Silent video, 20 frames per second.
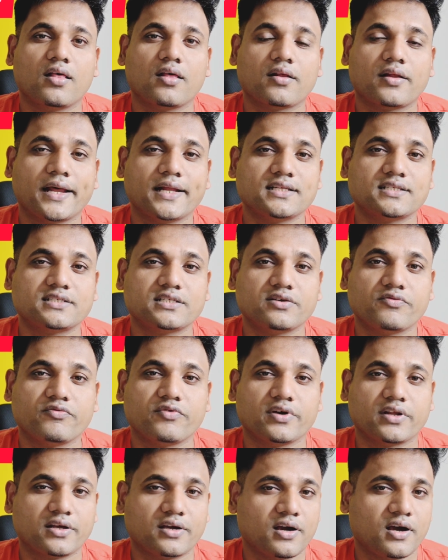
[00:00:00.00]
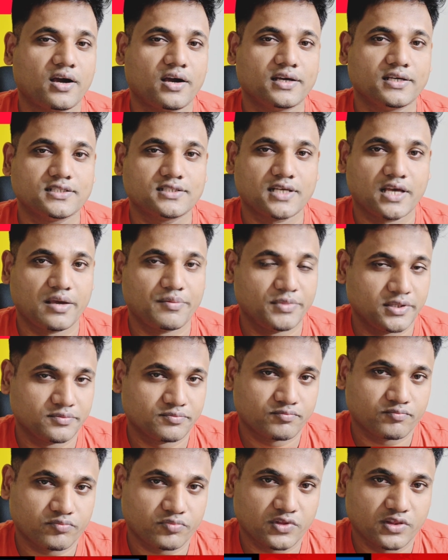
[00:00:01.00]
ransomware guys, I
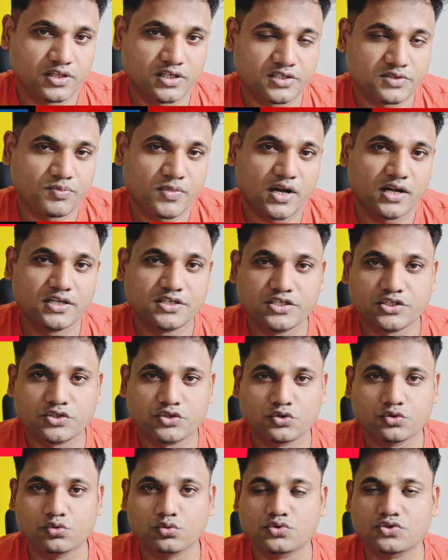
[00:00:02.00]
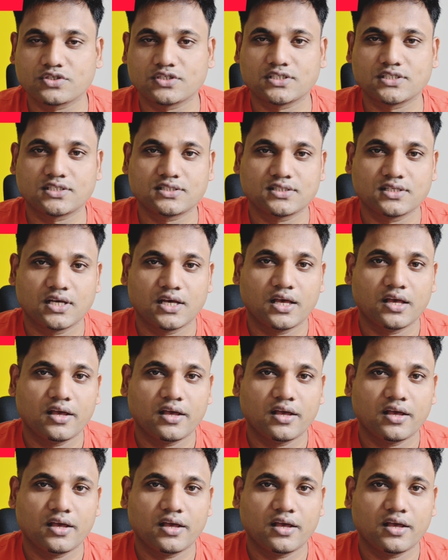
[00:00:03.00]
mean these malicious users,